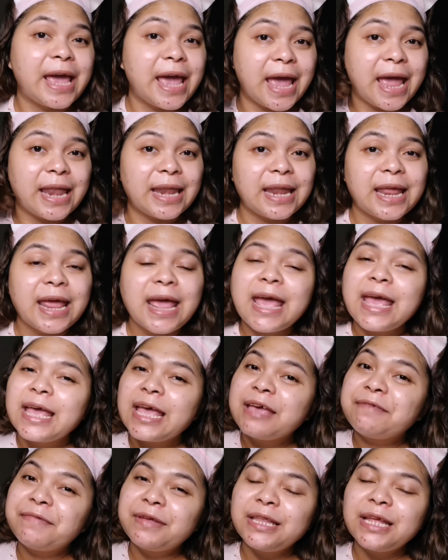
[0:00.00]
And
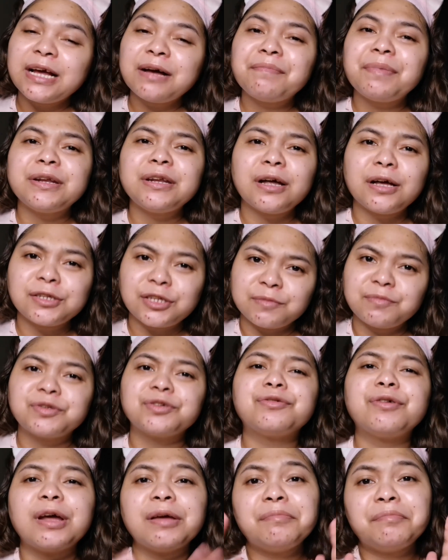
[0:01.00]
if hindi ka pa
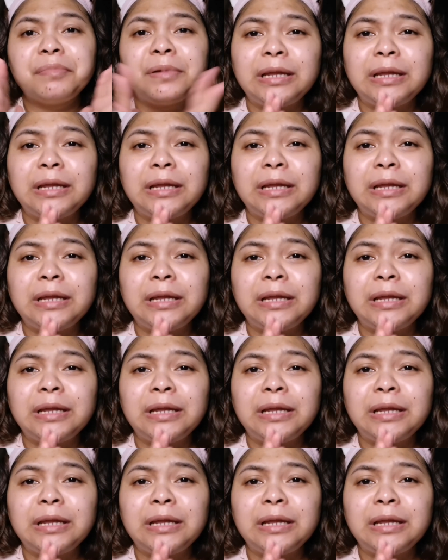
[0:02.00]
naka-subscribe,